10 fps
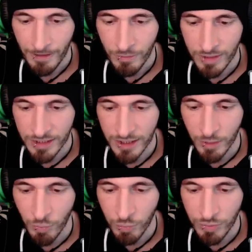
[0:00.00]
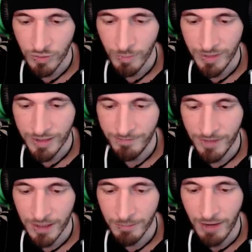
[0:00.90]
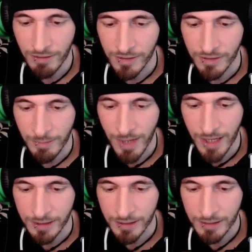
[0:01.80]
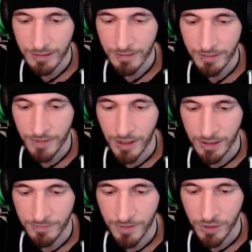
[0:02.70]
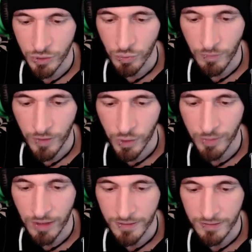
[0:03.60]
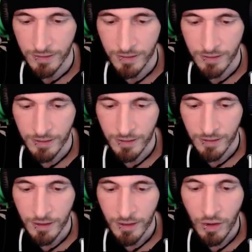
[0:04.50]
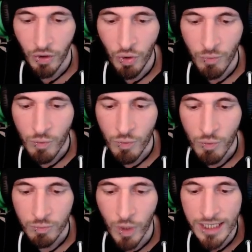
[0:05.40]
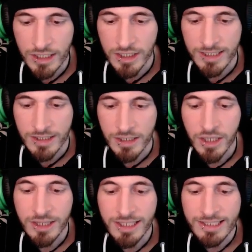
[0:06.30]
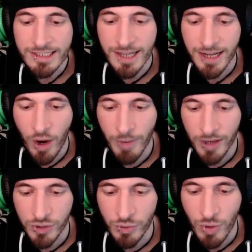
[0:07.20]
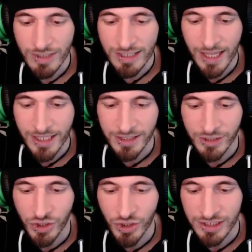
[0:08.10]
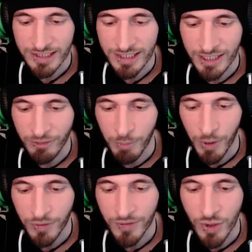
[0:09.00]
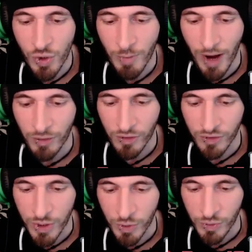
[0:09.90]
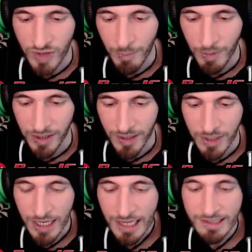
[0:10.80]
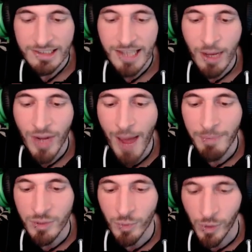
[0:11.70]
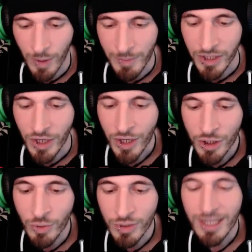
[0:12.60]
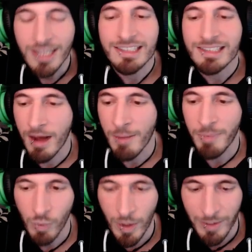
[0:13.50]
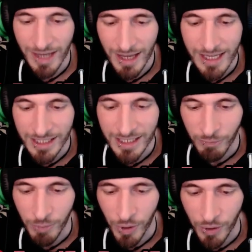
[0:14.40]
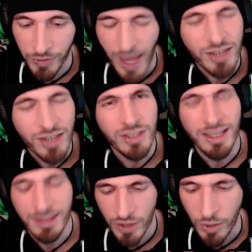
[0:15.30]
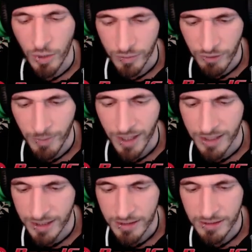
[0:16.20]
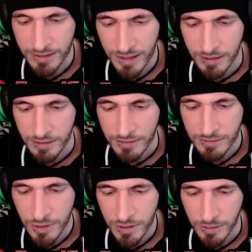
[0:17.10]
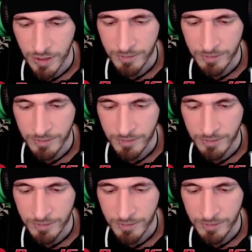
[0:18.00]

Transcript: god, so many fucking barrels. Come on. Fuck. Fuck you. Fuck you, barrels. Oh, what? This is not how you don't like just give birth to new barrels when you stomp on them. This is not what happens with women. You don't stomp on women and they give birth. Actually, I th no, never mind. Yeah, yeah, you do. You can do that.